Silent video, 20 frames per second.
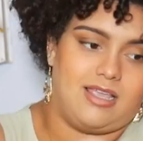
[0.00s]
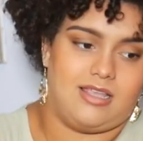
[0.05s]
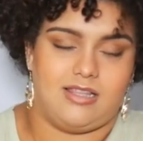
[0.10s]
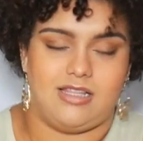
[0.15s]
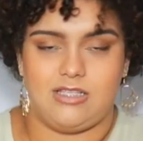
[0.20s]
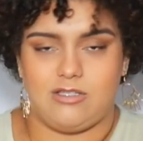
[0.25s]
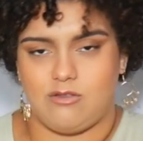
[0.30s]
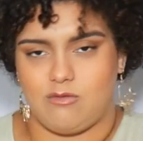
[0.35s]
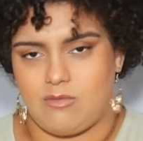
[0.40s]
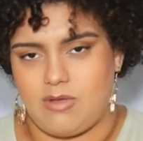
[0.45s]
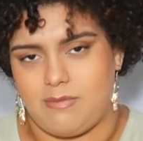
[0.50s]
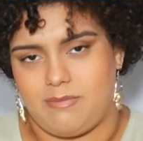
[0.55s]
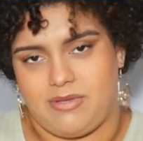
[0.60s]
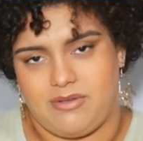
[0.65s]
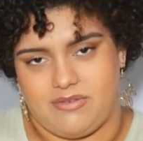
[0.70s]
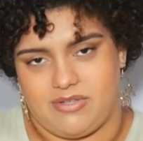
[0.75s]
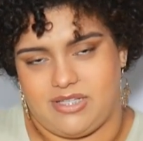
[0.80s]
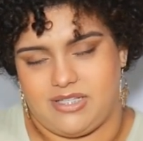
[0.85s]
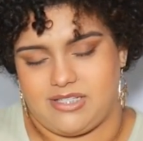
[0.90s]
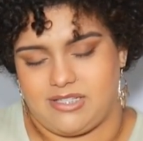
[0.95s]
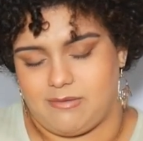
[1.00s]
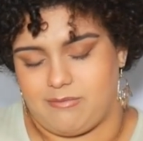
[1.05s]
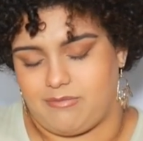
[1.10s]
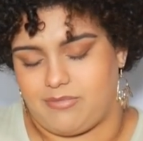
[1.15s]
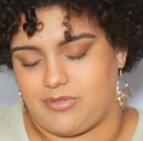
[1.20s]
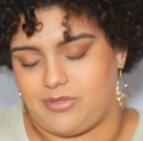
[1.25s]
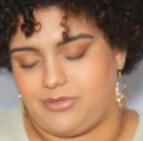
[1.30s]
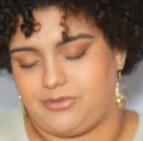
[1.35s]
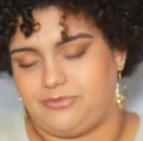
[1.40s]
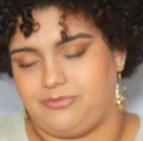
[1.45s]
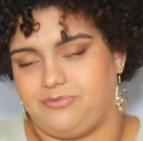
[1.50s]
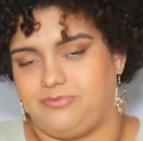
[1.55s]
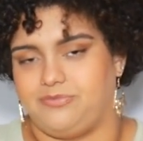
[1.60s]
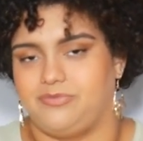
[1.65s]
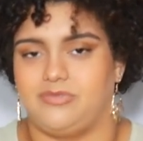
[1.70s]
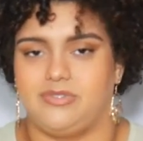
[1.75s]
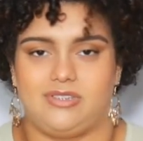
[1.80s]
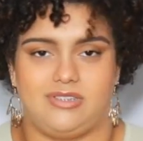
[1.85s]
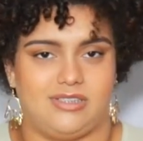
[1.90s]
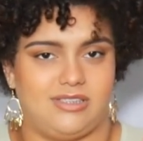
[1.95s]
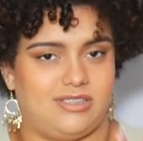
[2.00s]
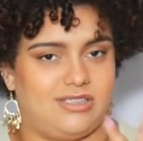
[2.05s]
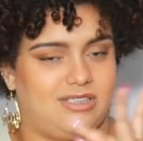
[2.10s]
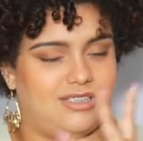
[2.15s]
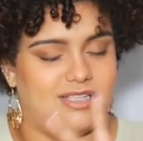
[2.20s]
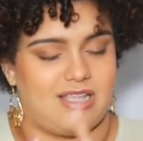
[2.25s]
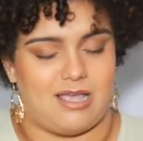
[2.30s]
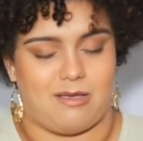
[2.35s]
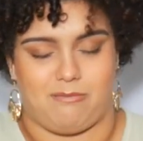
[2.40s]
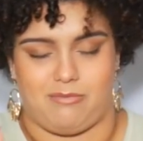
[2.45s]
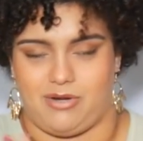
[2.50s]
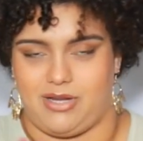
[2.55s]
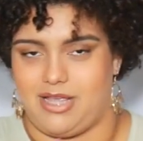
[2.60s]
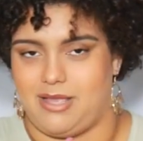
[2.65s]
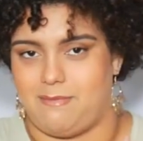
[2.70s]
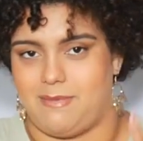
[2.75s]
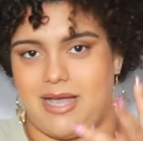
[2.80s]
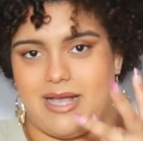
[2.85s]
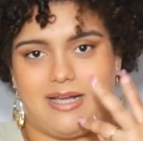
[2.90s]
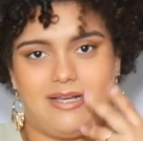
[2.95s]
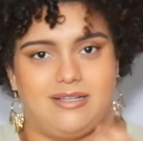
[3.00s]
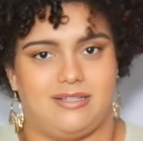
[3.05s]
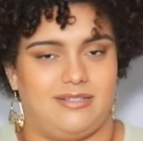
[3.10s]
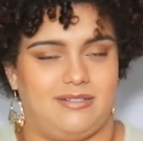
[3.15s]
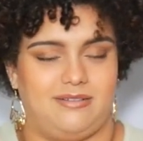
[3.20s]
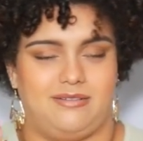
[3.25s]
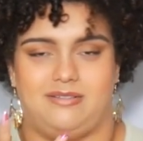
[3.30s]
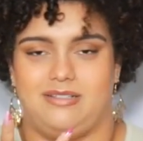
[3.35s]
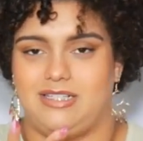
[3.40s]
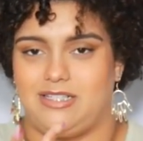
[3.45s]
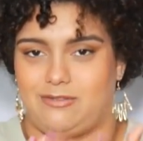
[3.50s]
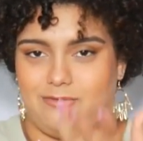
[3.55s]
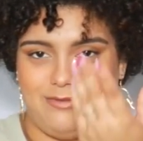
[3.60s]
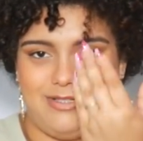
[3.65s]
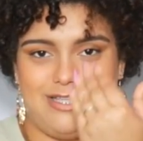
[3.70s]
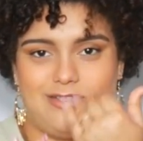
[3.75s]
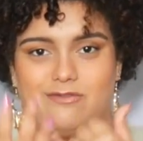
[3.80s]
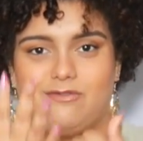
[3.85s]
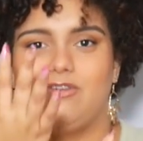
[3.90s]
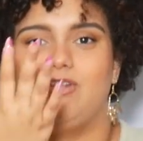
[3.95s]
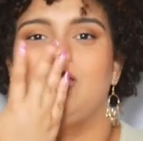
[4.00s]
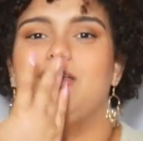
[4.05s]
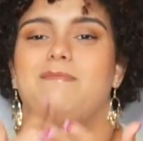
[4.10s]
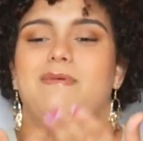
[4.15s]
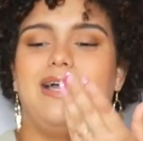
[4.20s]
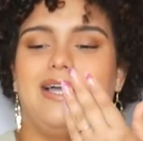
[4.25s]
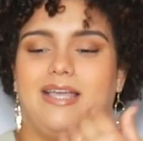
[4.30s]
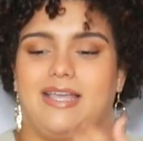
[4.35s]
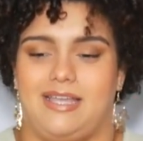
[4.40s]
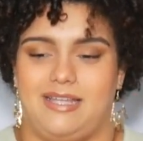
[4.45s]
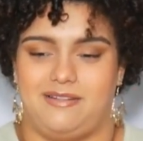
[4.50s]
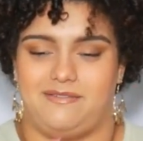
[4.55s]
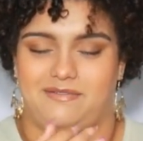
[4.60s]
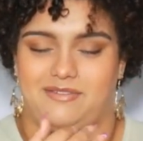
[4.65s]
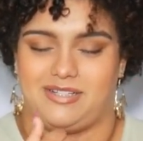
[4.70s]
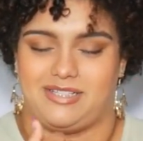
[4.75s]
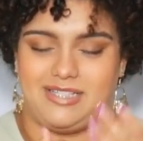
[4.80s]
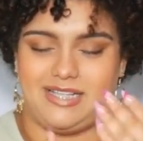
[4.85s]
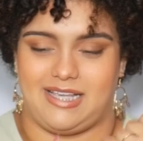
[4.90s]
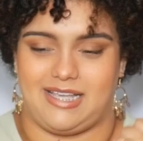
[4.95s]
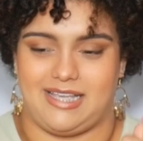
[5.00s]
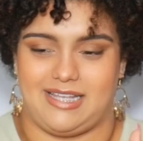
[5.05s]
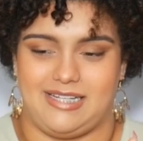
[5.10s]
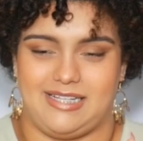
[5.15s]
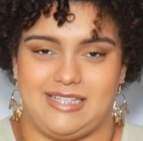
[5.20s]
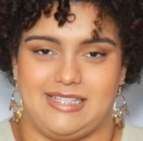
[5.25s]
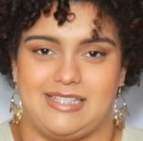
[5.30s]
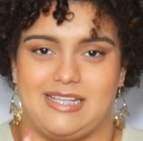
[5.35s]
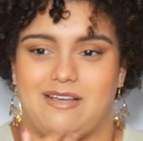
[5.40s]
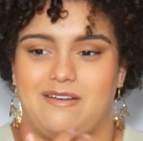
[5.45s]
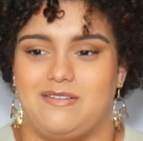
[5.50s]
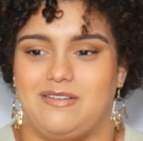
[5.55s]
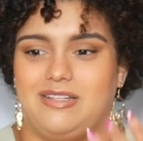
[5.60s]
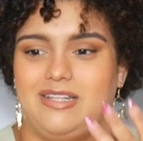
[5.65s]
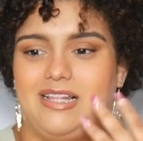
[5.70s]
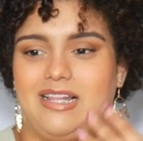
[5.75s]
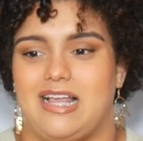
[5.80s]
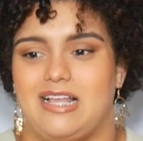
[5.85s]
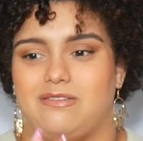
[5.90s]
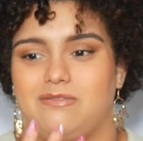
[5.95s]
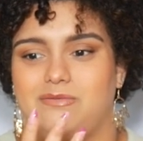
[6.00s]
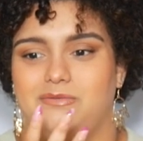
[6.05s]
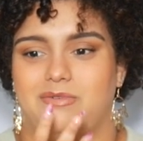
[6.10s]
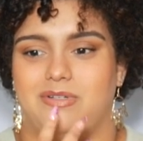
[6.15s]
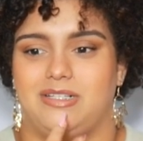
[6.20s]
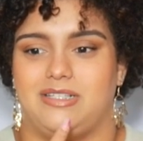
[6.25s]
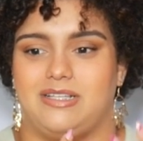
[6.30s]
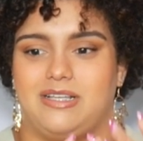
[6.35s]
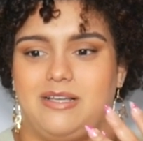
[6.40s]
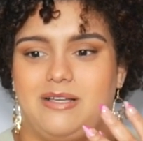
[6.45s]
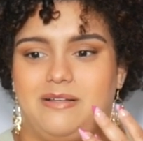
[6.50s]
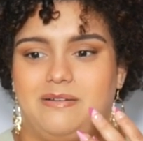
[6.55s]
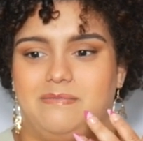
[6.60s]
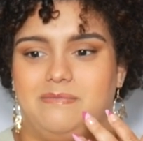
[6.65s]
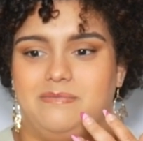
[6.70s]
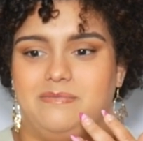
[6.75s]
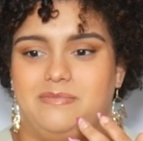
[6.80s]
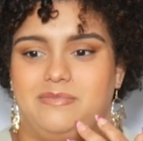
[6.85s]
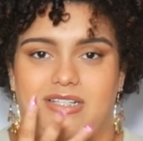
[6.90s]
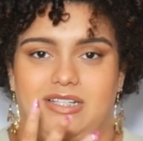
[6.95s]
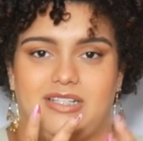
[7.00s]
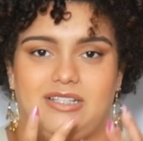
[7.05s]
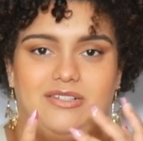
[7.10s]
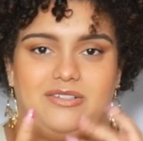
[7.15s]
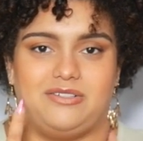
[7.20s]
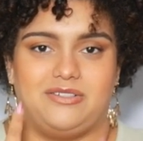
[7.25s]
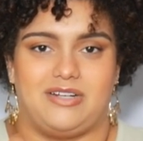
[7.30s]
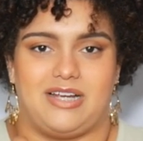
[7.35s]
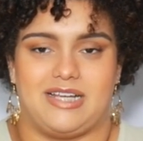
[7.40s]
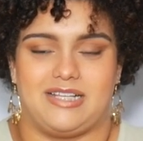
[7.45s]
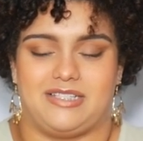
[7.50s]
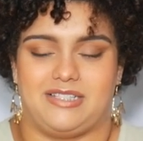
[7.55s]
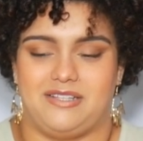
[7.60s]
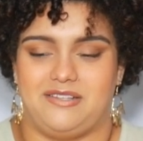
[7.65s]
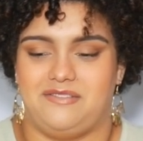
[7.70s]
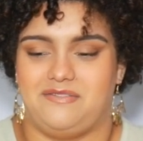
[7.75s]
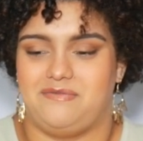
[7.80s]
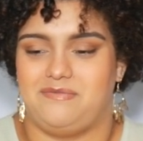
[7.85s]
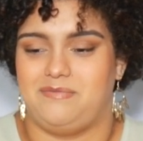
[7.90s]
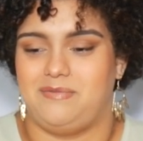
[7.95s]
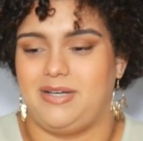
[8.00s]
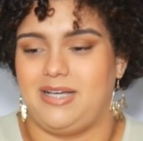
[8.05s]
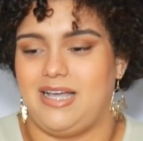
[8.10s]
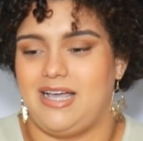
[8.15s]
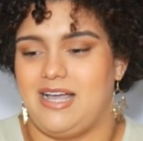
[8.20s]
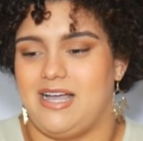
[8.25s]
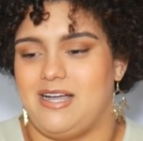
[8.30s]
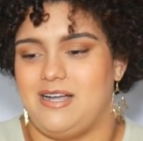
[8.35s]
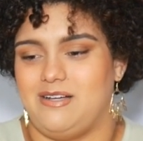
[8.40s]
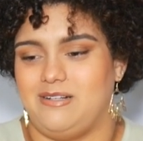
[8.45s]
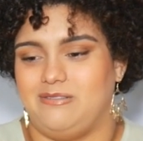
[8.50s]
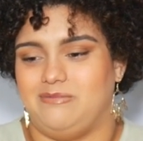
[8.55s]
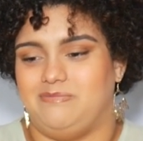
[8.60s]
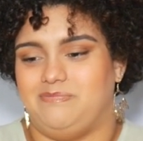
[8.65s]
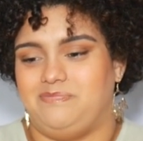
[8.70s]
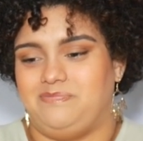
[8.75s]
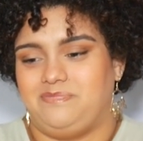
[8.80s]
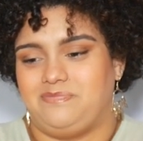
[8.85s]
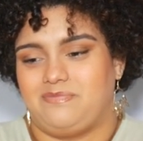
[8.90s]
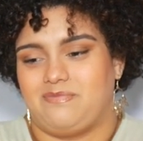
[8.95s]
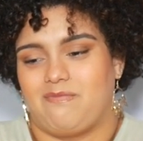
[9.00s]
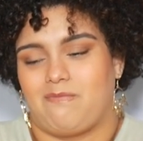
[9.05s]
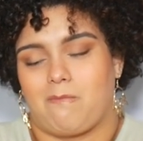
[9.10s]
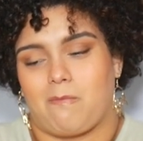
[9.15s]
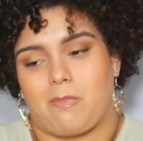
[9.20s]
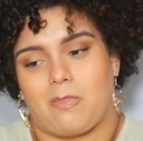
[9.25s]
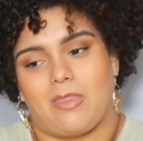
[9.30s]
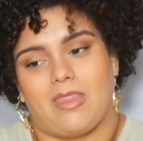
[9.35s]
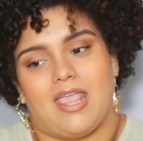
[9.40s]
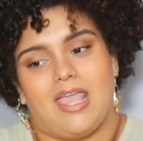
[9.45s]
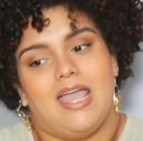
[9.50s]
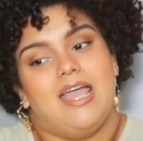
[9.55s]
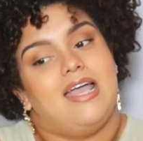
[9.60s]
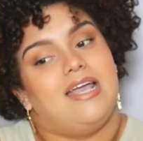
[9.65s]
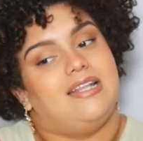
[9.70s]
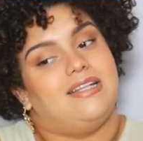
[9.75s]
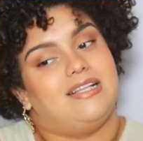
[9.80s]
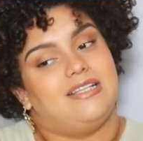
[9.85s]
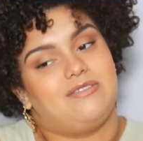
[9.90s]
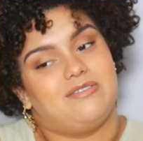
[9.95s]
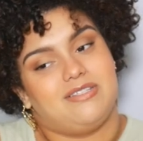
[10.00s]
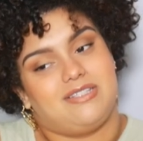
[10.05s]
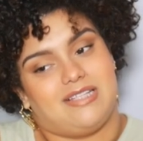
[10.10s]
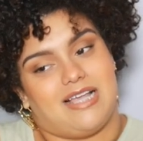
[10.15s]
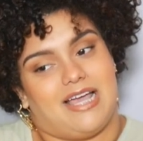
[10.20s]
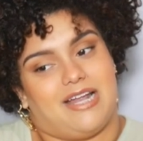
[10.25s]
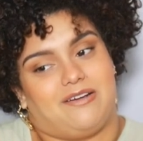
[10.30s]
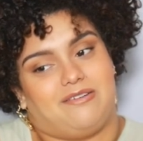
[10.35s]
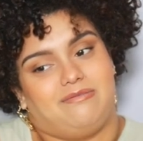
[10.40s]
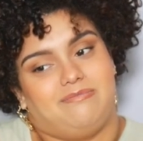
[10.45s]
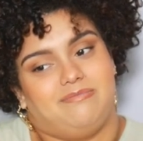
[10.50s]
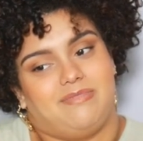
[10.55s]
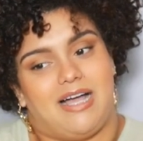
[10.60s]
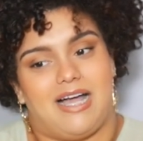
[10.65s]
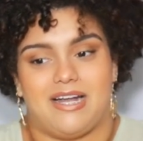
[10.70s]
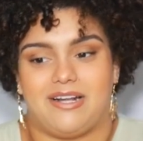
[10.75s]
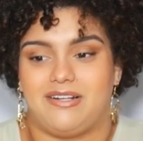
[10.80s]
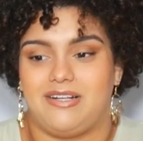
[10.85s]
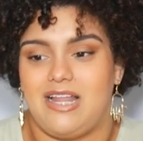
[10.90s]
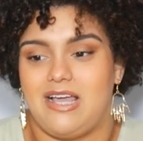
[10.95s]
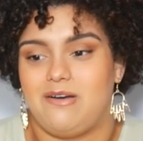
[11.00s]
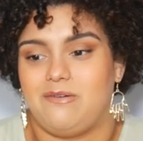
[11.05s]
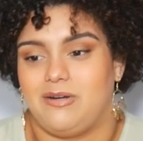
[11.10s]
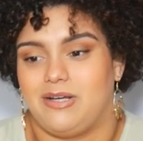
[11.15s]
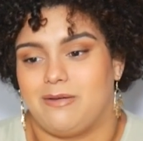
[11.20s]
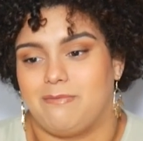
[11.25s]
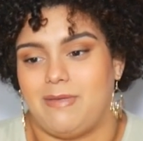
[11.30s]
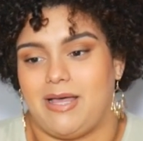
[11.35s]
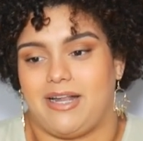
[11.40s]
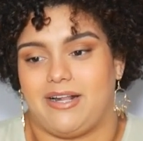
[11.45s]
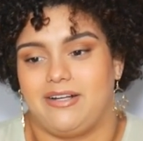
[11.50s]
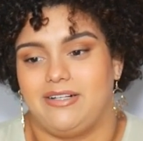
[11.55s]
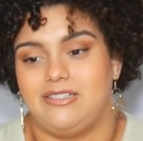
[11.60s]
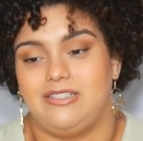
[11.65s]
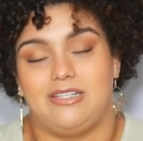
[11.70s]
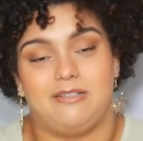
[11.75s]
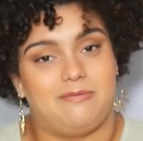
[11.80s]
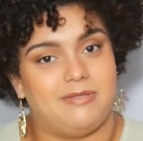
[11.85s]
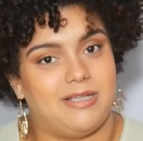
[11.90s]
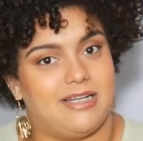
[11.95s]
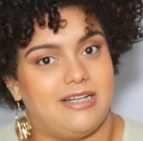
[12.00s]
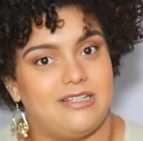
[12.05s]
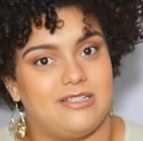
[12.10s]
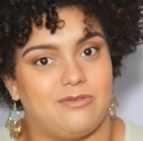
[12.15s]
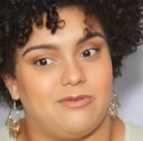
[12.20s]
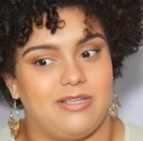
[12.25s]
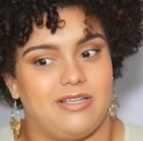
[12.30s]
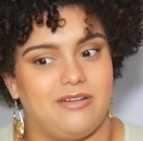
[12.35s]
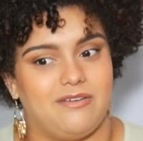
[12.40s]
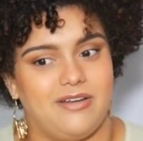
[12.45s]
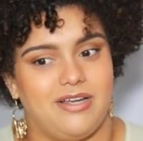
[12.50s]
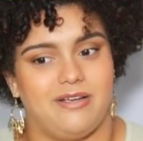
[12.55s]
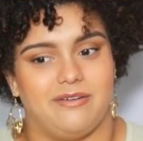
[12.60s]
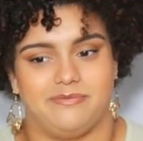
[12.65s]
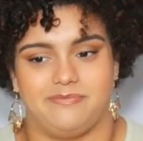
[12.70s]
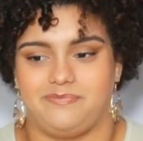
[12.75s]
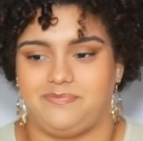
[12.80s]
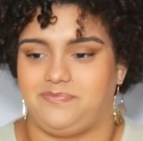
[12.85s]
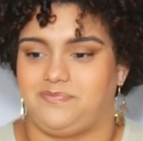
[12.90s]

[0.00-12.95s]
This one might be really simple let's just like bring it back. Let's let's roll it back in for a second because the last one was um a little aggressive, but um, this one's title: How to Network Better to Obtain a Sweet Career.